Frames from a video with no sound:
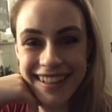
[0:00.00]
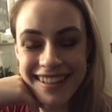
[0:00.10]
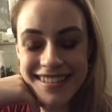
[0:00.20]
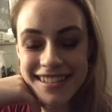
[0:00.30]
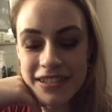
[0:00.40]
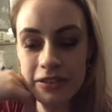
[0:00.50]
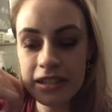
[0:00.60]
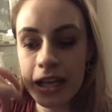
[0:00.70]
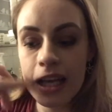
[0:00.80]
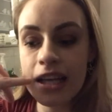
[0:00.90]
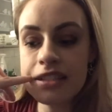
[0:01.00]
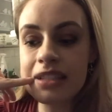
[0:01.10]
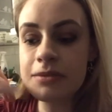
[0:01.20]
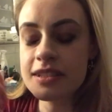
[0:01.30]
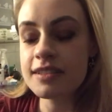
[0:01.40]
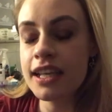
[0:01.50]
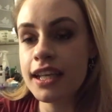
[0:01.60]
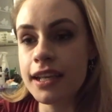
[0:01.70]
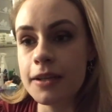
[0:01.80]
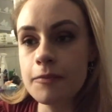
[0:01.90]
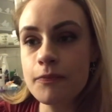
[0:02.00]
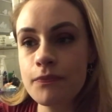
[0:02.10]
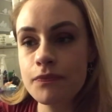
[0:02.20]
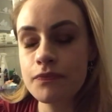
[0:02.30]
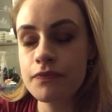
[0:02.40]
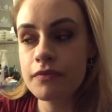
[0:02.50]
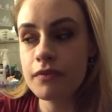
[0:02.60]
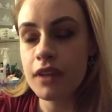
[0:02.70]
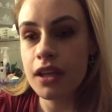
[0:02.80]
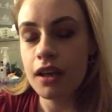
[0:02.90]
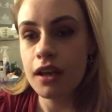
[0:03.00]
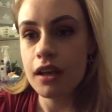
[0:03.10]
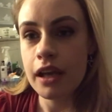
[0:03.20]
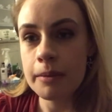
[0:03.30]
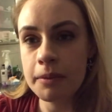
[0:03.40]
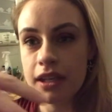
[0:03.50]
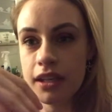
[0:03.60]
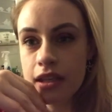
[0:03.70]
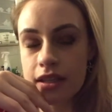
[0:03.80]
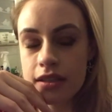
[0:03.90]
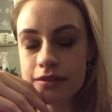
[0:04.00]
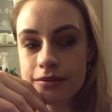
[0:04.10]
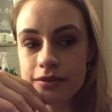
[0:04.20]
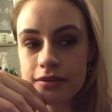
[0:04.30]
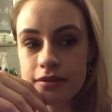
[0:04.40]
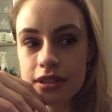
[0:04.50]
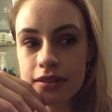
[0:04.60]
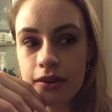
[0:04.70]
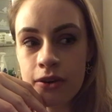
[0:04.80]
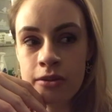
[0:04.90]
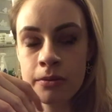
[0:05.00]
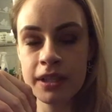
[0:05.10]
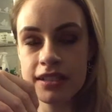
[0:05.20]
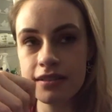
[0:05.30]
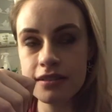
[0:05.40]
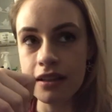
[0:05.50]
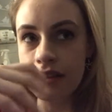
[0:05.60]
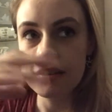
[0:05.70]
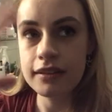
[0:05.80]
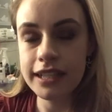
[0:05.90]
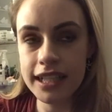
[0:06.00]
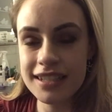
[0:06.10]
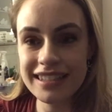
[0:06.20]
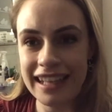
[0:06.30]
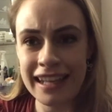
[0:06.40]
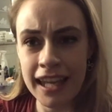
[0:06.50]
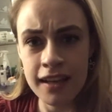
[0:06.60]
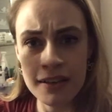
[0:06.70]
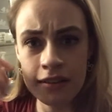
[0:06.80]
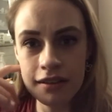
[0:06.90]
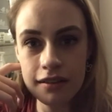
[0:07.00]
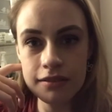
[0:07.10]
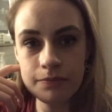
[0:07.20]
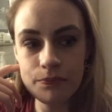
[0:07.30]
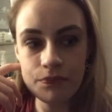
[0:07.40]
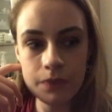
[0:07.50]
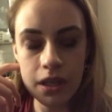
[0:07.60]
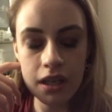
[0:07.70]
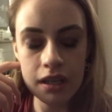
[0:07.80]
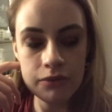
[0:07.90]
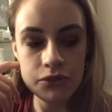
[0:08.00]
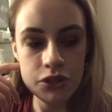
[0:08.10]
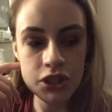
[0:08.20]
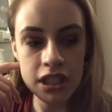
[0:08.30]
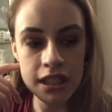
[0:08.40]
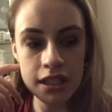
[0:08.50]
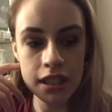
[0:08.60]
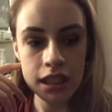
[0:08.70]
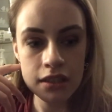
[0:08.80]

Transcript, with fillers: So as I was saying, Happy always licks air after she